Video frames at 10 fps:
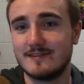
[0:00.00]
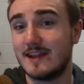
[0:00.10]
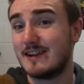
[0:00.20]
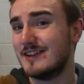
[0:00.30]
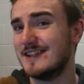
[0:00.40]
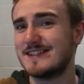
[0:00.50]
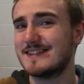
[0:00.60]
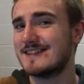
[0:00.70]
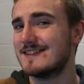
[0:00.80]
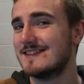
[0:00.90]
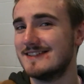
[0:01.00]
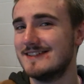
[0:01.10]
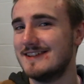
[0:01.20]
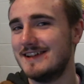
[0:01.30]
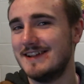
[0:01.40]
Like this.
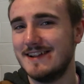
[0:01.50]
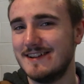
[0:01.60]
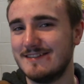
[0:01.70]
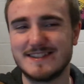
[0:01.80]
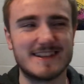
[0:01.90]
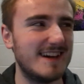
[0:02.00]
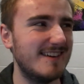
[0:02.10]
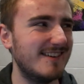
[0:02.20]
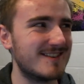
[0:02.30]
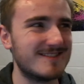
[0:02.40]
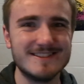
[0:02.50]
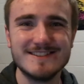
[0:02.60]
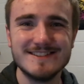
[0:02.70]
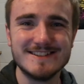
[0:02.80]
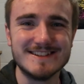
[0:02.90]
This is kind of awkward,
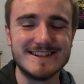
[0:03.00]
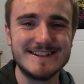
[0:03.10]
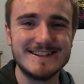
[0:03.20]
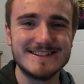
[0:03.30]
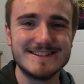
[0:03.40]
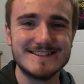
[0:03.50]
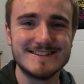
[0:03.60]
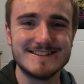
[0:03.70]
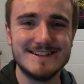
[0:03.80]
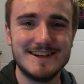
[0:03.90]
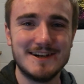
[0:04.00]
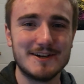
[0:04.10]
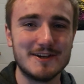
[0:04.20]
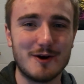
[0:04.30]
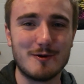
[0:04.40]
isn't it?
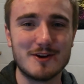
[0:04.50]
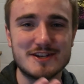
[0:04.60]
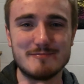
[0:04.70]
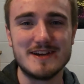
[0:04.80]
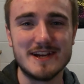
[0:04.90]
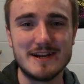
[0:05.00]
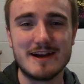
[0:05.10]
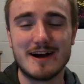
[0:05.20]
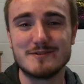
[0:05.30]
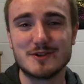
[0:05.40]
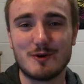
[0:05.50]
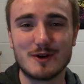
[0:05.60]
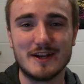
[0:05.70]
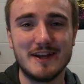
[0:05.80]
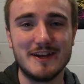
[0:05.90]
You're watching me, I'm
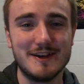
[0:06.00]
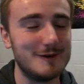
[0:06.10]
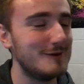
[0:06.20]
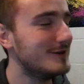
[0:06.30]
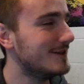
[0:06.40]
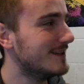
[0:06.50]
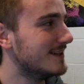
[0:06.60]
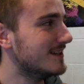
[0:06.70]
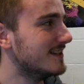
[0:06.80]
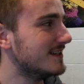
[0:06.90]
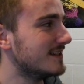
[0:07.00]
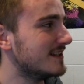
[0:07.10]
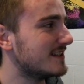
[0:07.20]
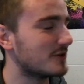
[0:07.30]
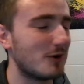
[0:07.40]
talking to you.
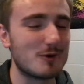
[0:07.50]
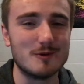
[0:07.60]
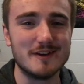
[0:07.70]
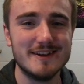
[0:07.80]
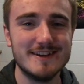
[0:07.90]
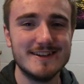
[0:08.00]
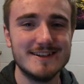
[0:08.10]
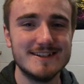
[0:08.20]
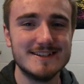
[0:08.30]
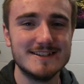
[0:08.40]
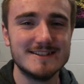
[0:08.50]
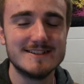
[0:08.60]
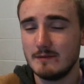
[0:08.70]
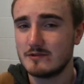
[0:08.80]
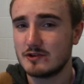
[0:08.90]
It's awkward. So with
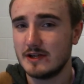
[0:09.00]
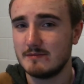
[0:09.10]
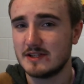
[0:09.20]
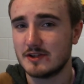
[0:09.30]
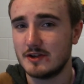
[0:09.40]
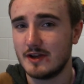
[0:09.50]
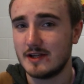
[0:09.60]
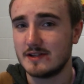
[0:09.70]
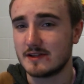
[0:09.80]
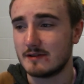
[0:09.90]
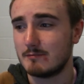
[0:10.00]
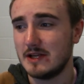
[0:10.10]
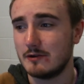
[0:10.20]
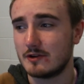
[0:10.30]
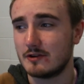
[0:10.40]
him treating me so nice and me
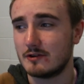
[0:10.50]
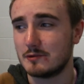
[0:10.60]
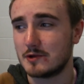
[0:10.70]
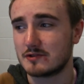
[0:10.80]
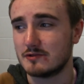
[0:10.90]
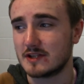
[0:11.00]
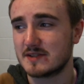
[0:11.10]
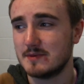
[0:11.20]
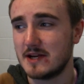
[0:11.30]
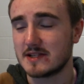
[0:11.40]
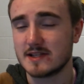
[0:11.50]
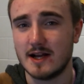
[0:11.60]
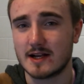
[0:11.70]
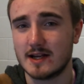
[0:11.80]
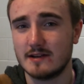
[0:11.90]
not knowing what to expect,
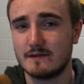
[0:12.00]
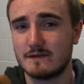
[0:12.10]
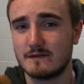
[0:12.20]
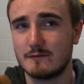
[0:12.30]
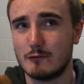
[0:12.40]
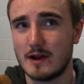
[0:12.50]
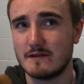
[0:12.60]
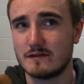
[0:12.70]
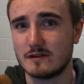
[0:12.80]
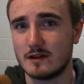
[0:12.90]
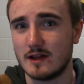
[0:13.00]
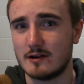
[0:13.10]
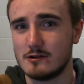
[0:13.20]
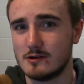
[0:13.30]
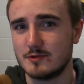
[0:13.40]
I kind of went for the latter
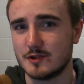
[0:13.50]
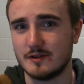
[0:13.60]
option